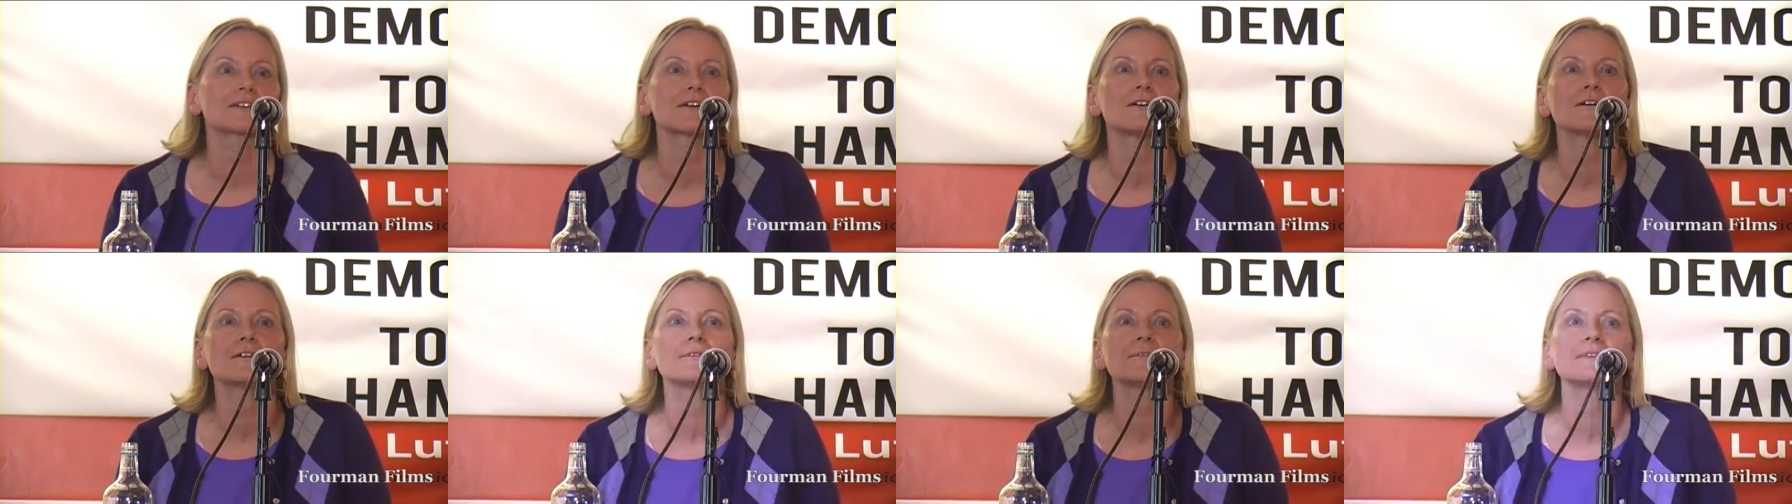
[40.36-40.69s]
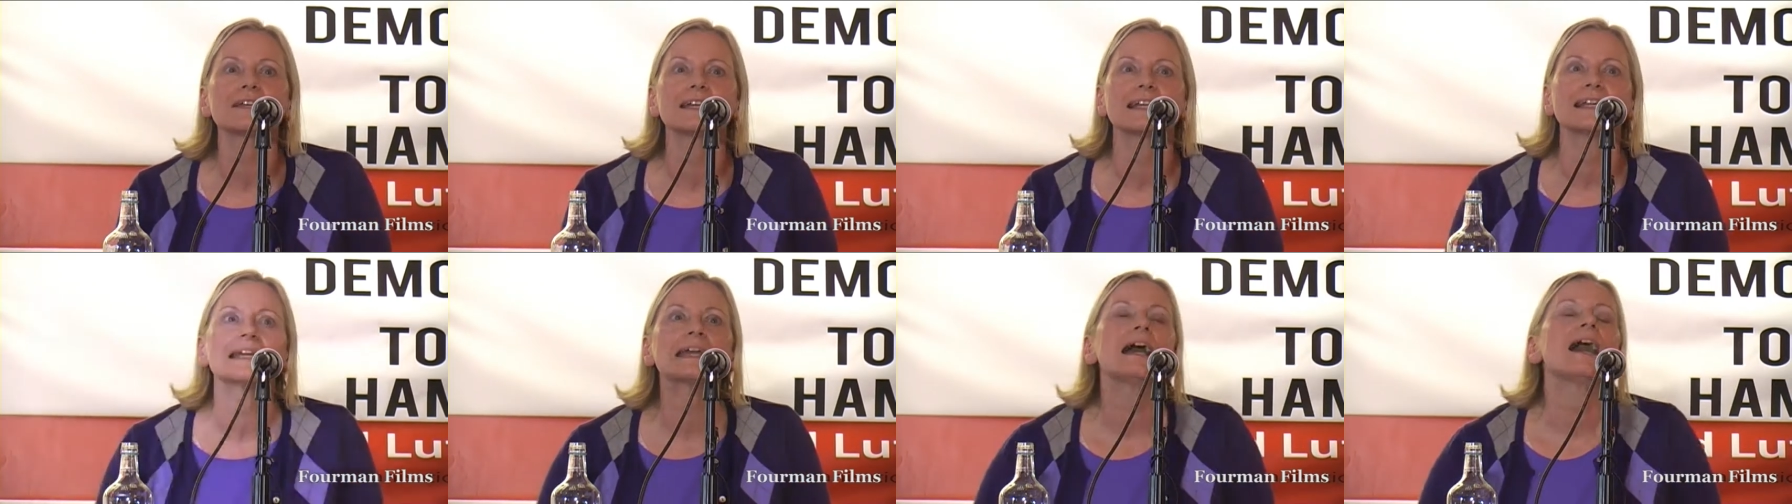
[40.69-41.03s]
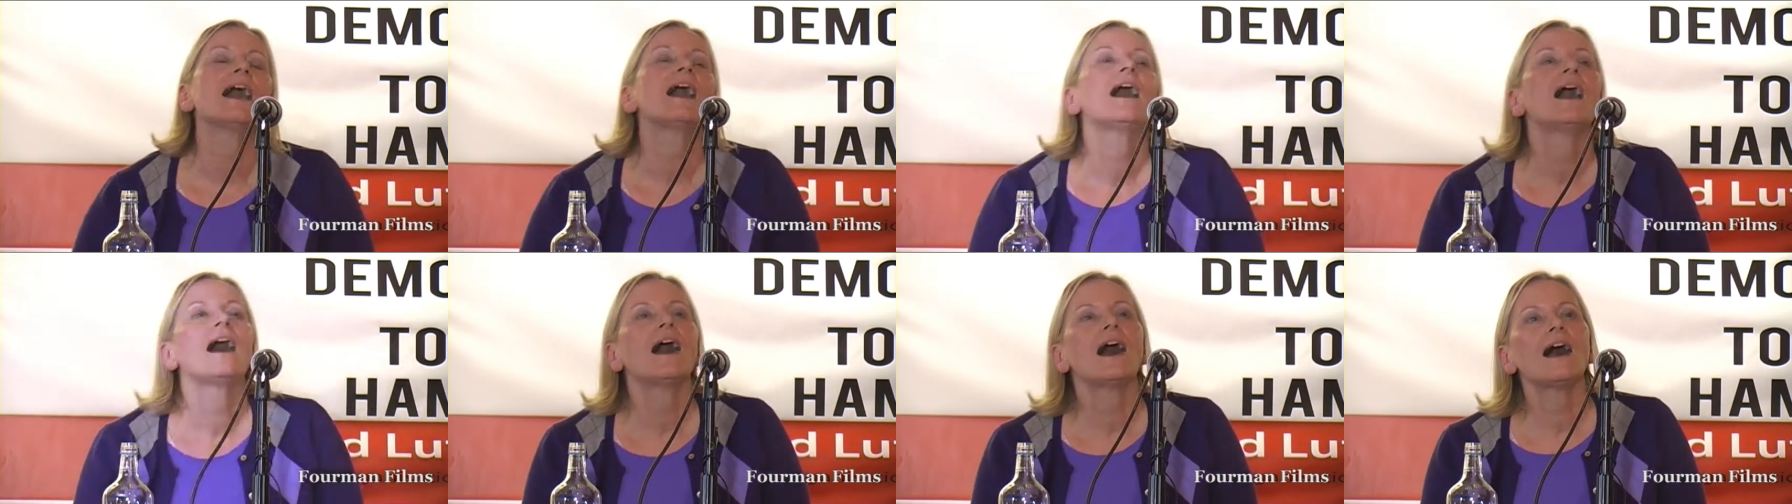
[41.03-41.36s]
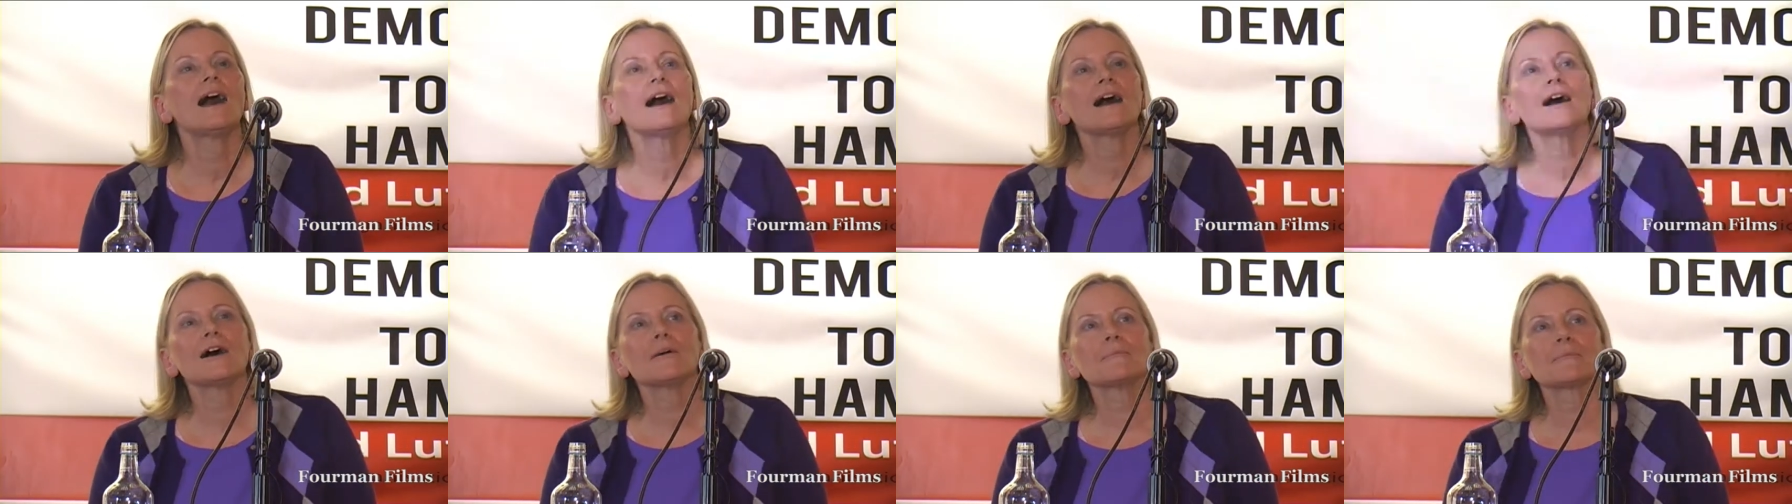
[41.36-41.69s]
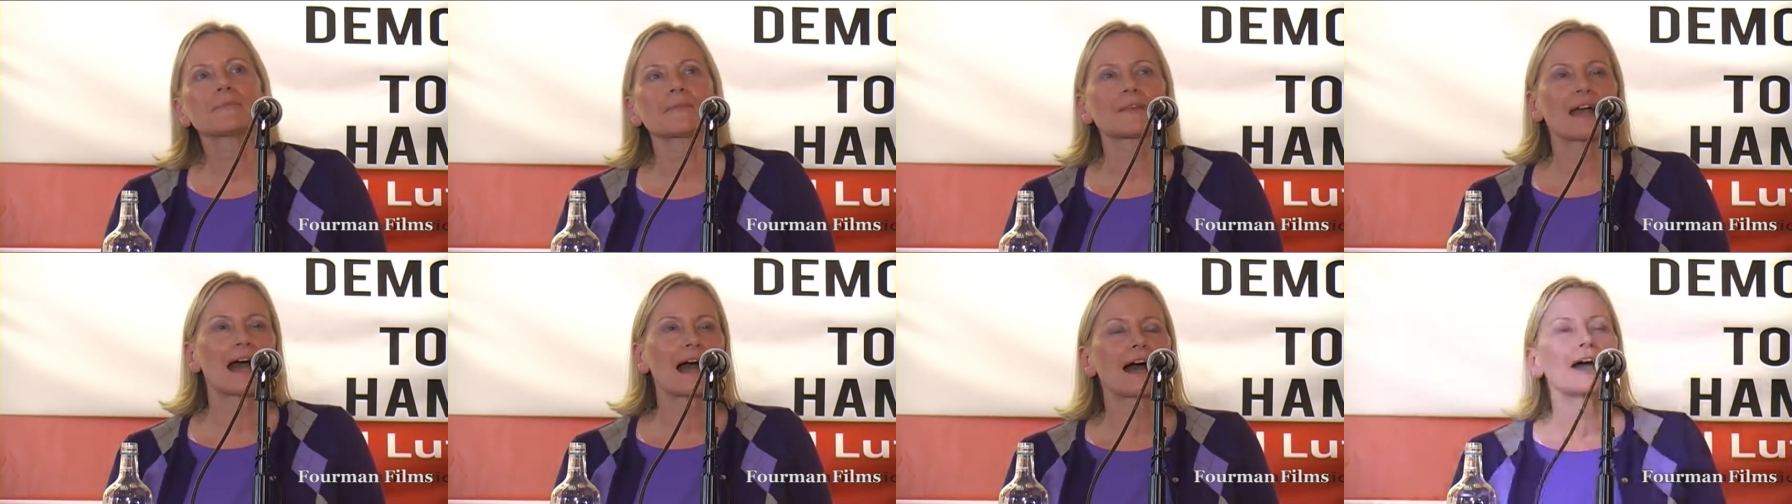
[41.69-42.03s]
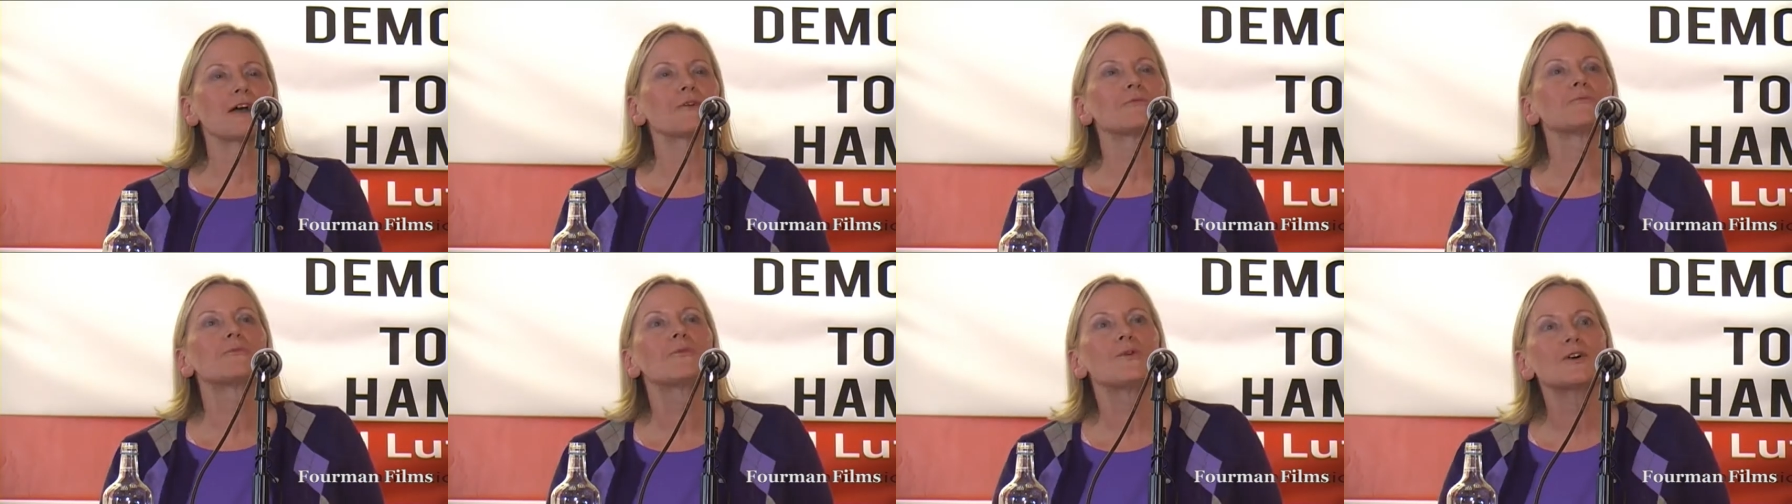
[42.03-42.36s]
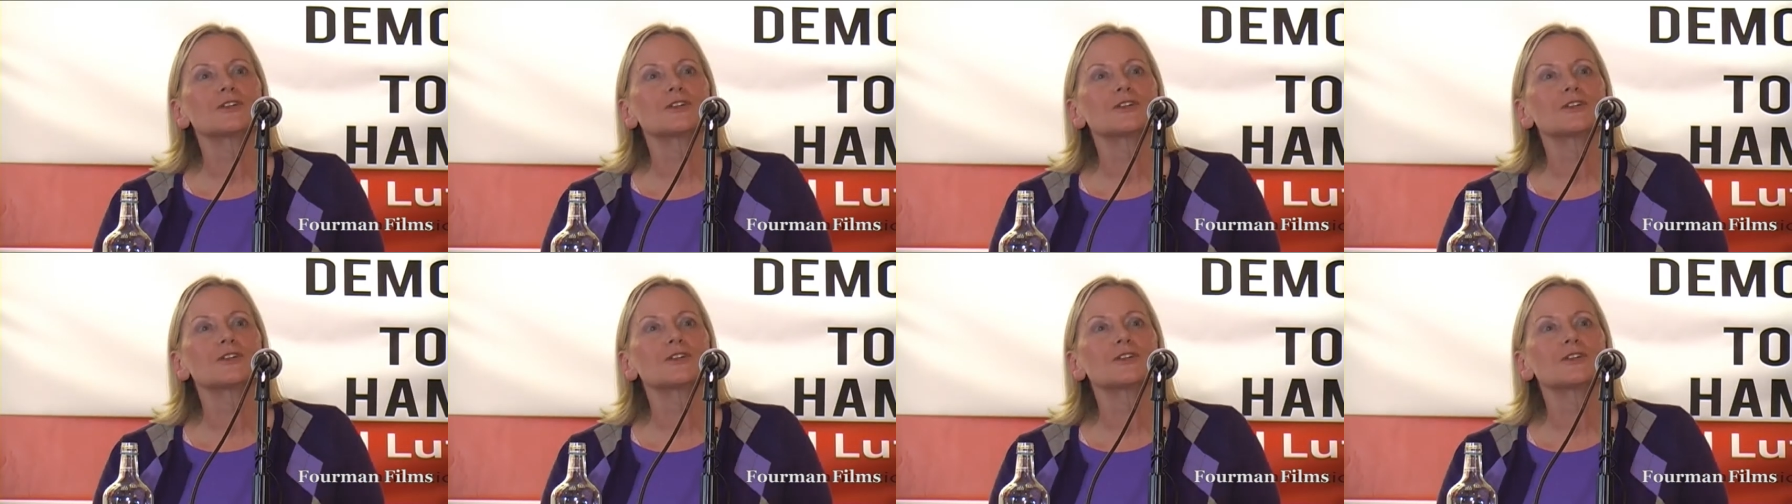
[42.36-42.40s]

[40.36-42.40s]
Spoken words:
got really, I